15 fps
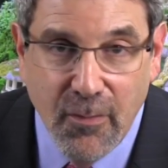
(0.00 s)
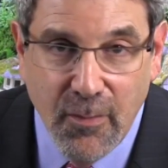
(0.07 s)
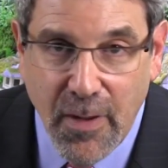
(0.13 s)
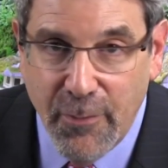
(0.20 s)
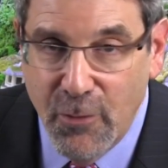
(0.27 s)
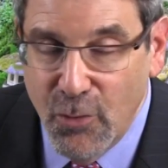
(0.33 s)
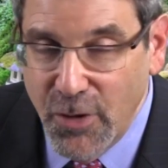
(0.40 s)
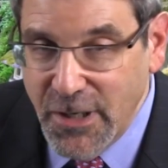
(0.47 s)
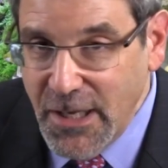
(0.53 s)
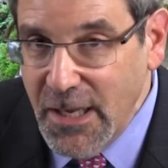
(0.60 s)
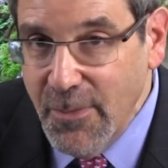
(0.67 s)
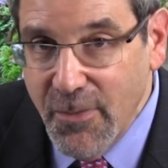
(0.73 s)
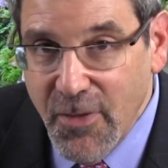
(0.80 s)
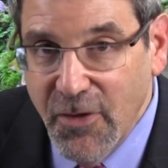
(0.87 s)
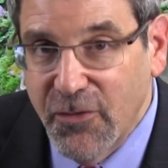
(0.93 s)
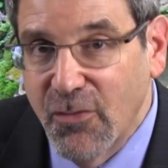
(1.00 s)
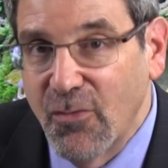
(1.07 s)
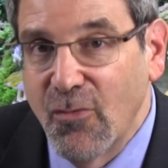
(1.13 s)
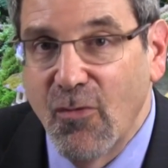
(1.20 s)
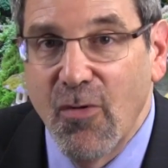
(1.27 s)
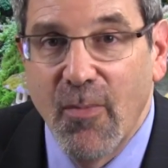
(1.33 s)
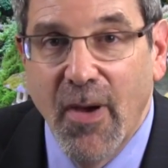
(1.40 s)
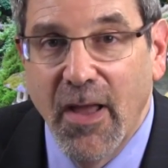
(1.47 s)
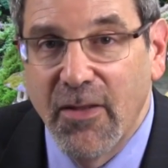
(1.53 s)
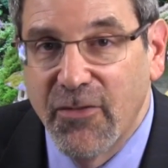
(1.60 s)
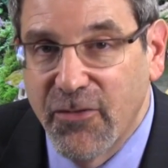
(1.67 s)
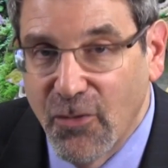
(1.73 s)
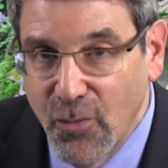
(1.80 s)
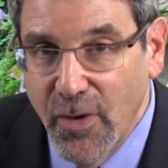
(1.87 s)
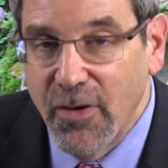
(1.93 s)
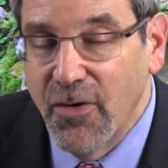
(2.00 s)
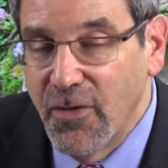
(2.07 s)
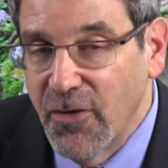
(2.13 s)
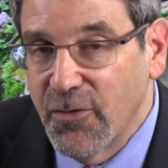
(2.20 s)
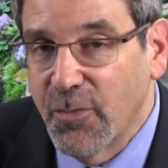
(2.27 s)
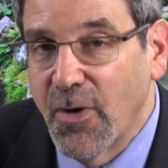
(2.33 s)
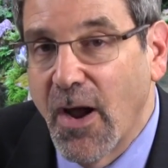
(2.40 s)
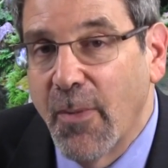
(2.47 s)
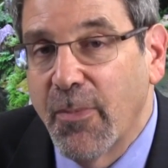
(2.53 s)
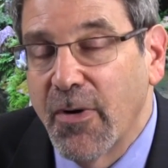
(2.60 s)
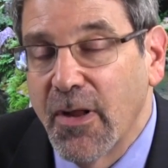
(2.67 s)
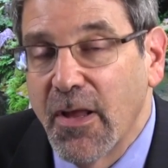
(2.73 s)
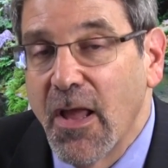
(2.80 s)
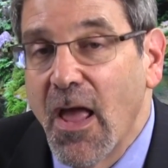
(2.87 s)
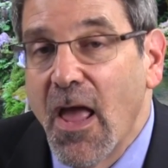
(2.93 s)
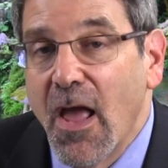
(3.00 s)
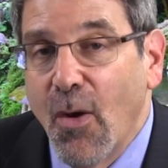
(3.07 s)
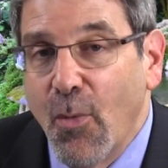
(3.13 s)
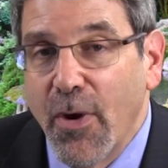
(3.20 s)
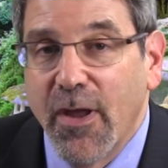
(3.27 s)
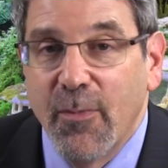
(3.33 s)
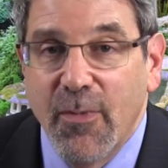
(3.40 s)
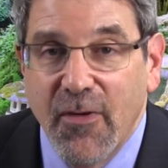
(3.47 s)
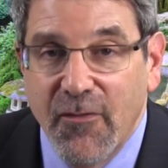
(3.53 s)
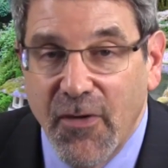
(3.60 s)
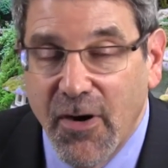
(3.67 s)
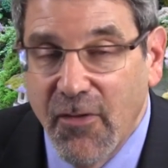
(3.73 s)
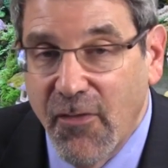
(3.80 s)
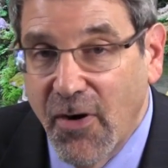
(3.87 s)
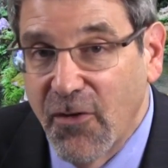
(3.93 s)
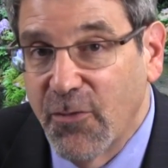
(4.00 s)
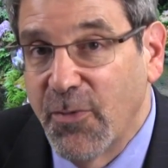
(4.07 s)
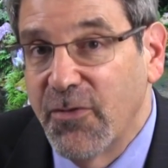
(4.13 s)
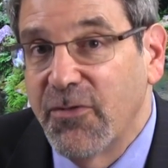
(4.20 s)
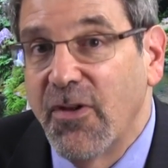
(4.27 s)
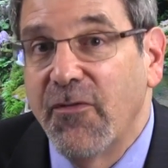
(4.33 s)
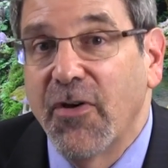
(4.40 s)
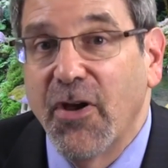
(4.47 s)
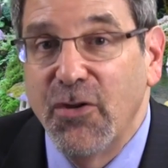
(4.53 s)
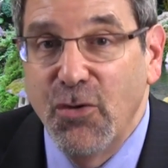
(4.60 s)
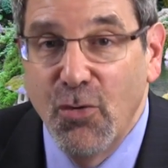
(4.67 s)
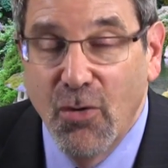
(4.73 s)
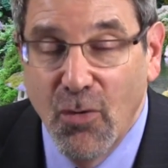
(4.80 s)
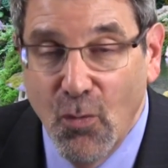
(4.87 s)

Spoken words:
maybe redeem this one, we might surrender this property. We can be very, very specific, and you